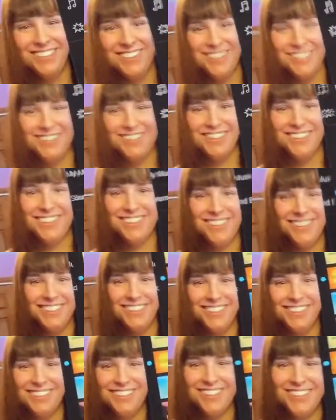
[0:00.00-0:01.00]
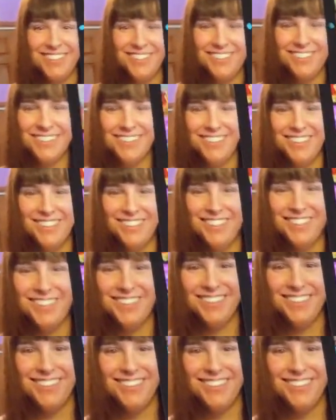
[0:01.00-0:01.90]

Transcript: you this is where I use my